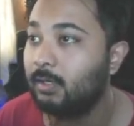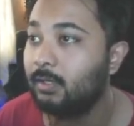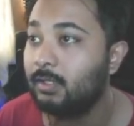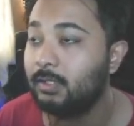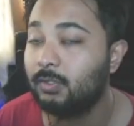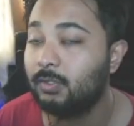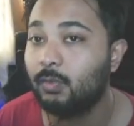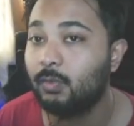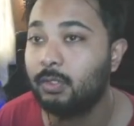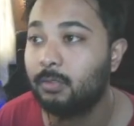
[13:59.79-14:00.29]

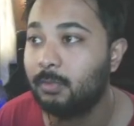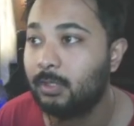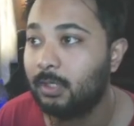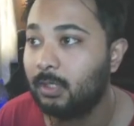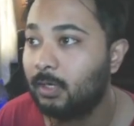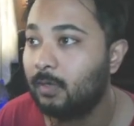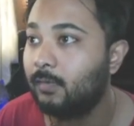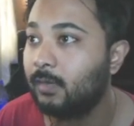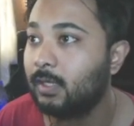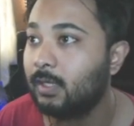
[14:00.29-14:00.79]
This is going to be
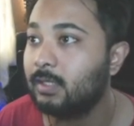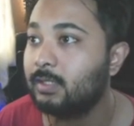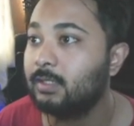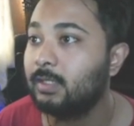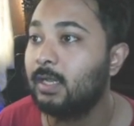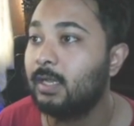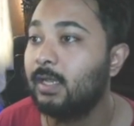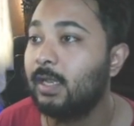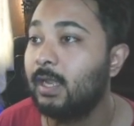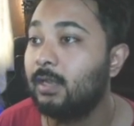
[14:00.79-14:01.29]
enough against
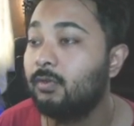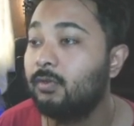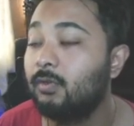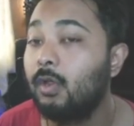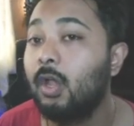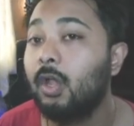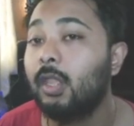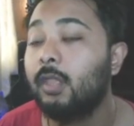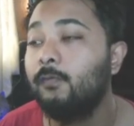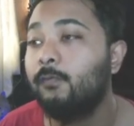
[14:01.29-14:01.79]
that Lantern
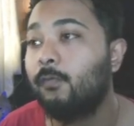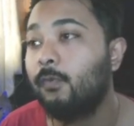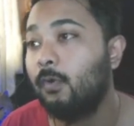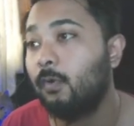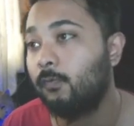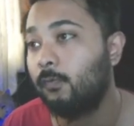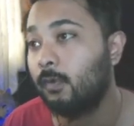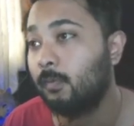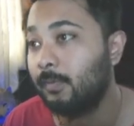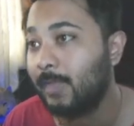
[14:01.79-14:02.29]

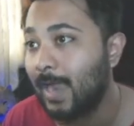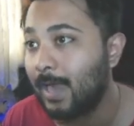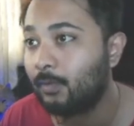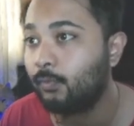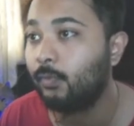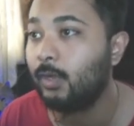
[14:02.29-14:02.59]
from that